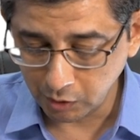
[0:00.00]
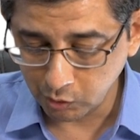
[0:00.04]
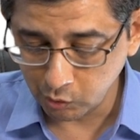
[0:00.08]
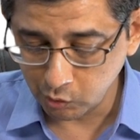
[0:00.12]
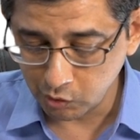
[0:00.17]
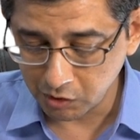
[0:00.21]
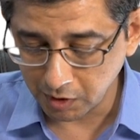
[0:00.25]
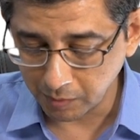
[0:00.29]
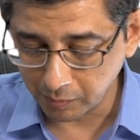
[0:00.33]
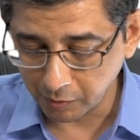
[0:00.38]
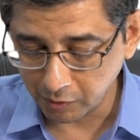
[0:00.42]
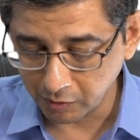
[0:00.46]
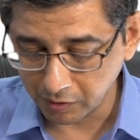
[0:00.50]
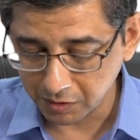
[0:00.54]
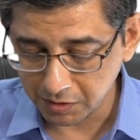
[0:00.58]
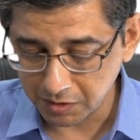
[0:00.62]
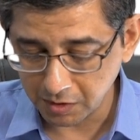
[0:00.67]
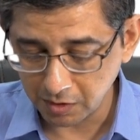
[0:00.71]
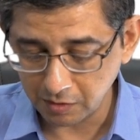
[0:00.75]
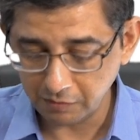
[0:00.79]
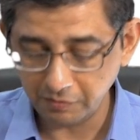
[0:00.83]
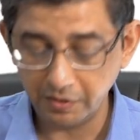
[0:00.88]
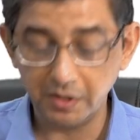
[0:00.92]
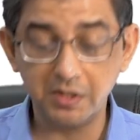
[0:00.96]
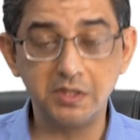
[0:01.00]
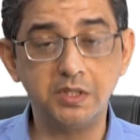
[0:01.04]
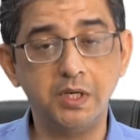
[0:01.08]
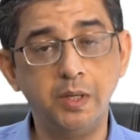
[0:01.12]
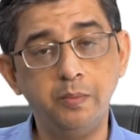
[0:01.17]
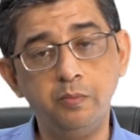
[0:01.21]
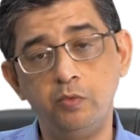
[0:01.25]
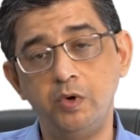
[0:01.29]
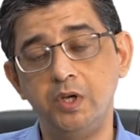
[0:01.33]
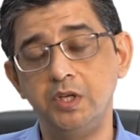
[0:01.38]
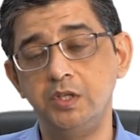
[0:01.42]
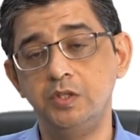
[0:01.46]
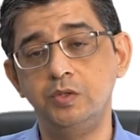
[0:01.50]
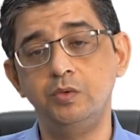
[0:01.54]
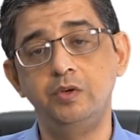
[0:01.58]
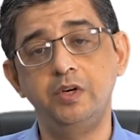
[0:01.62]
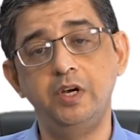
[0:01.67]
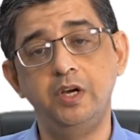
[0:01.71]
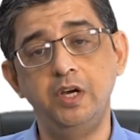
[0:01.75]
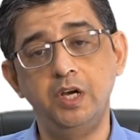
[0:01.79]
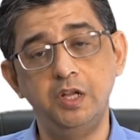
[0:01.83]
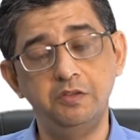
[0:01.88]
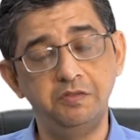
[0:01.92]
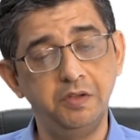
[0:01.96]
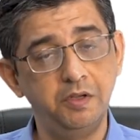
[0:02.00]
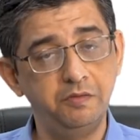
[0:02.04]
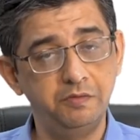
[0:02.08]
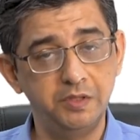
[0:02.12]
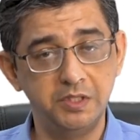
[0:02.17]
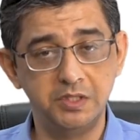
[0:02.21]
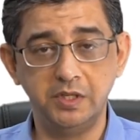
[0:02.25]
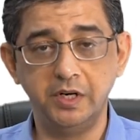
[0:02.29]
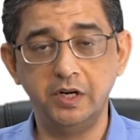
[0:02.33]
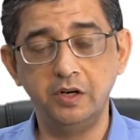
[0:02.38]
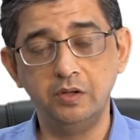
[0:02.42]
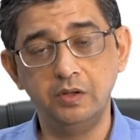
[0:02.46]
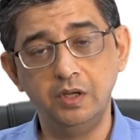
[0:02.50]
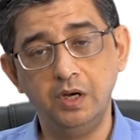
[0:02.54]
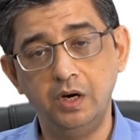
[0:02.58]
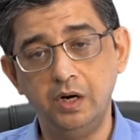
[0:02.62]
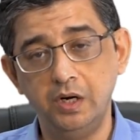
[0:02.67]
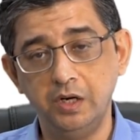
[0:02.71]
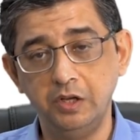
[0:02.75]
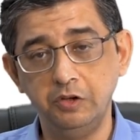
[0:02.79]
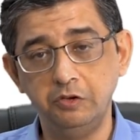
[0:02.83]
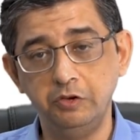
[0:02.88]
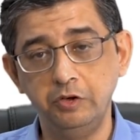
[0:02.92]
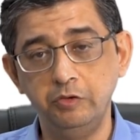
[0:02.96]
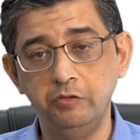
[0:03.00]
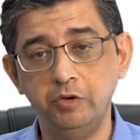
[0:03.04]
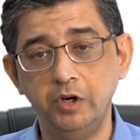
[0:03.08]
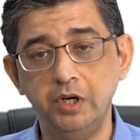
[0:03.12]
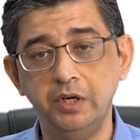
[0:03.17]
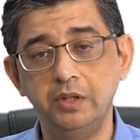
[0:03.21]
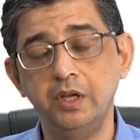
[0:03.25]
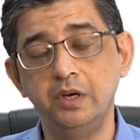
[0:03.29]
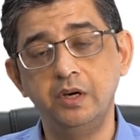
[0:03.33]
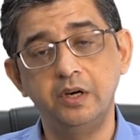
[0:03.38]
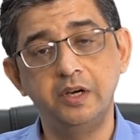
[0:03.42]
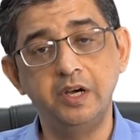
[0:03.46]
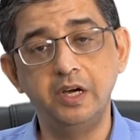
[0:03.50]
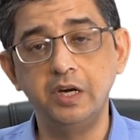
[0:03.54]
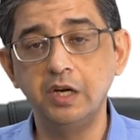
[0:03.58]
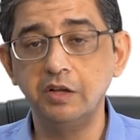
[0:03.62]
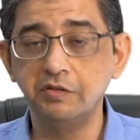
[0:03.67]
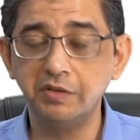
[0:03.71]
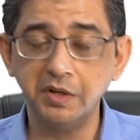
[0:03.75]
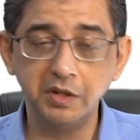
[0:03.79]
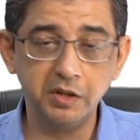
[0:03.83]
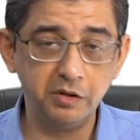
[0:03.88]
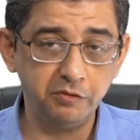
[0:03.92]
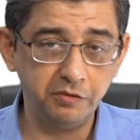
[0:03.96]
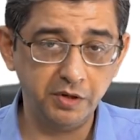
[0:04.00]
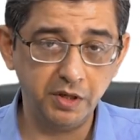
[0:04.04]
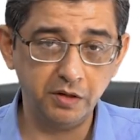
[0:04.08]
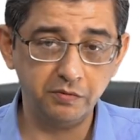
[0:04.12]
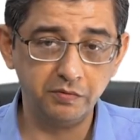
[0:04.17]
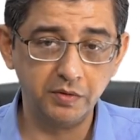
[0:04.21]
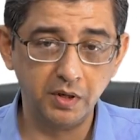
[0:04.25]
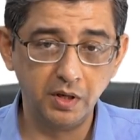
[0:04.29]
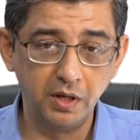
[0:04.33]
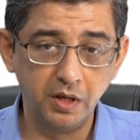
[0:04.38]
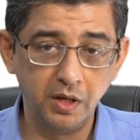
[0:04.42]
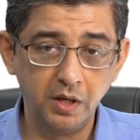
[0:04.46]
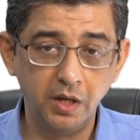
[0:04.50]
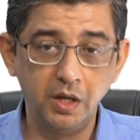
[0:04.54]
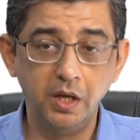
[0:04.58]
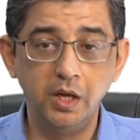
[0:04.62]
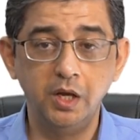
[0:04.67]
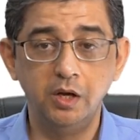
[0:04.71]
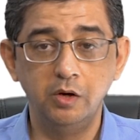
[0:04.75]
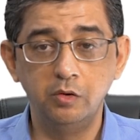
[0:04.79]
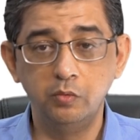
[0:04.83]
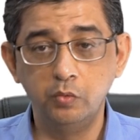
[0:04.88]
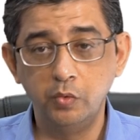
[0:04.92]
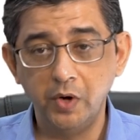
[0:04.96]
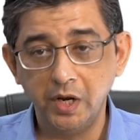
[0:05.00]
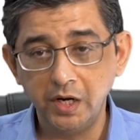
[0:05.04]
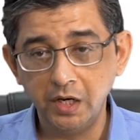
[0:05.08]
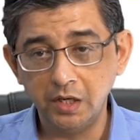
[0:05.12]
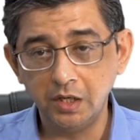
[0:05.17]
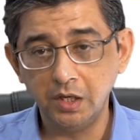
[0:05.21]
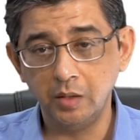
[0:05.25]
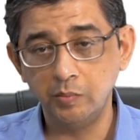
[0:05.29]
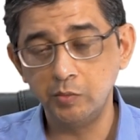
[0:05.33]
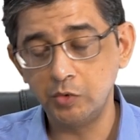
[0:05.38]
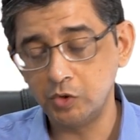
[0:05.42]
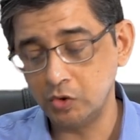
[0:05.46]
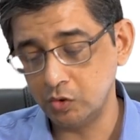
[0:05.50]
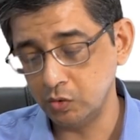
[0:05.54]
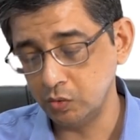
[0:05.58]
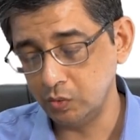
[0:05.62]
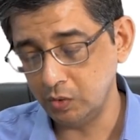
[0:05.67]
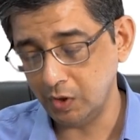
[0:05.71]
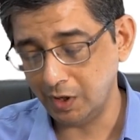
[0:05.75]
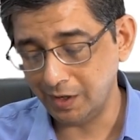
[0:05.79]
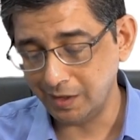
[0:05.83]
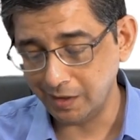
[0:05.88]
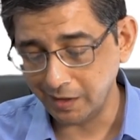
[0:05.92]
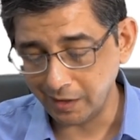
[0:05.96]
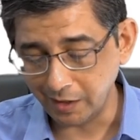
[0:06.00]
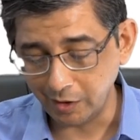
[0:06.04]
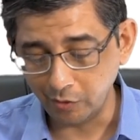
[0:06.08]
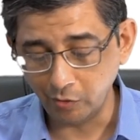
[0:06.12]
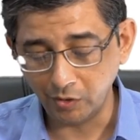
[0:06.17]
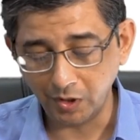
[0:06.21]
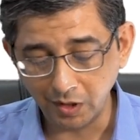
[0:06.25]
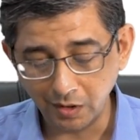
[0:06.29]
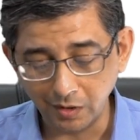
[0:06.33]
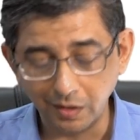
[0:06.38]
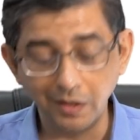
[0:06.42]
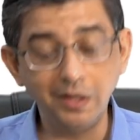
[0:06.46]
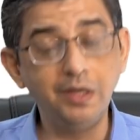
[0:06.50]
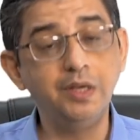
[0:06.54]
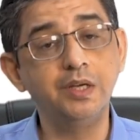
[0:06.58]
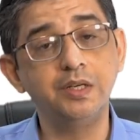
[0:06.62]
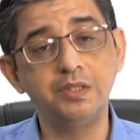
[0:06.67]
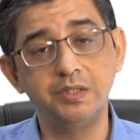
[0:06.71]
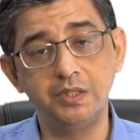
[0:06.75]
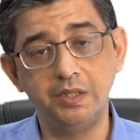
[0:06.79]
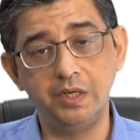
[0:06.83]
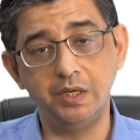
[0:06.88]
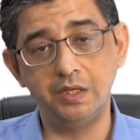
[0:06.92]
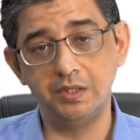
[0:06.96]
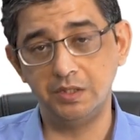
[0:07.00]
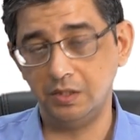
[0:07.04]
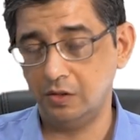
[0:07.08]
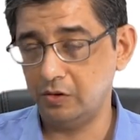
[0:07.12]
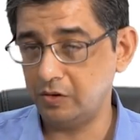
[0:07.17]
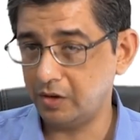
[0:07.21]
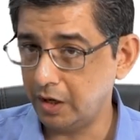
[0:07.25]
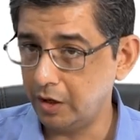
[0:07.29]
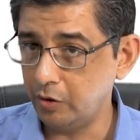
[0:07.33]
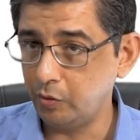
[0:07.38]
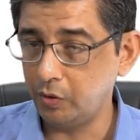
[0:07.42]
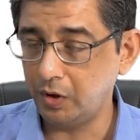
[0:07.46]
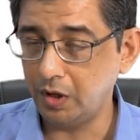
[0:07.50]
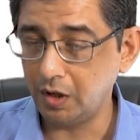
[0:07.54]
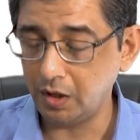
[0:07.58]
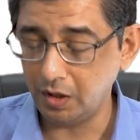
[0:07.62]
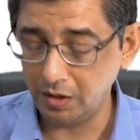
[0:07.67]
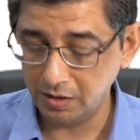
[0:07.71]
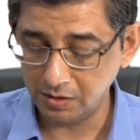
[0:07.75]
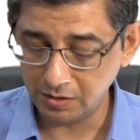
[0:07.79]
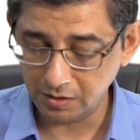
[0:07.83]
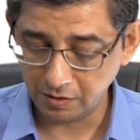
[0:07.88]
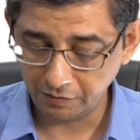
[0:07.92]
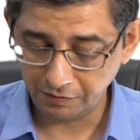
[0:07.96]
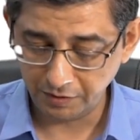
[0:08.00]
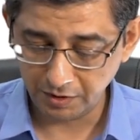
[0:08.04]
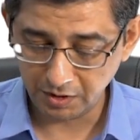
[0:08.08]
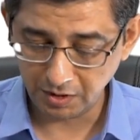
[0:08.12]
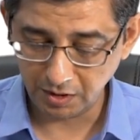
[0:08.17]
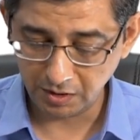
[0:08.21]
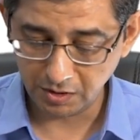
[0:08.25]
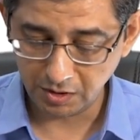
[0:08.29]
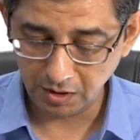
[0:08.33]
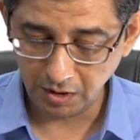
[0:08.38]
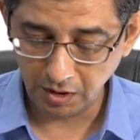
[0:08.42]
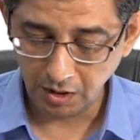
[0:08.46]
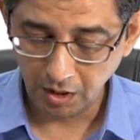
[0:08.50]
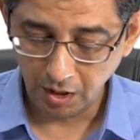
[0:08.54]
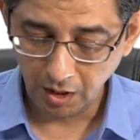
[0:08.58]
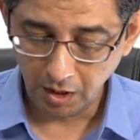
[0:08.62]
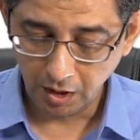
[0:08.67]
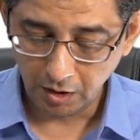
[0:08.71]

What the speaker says: two-step question, where step one is to identify which side of the heart is involved, then identify the valve. When it comes to aortic regurgitation or aortic insufficiency,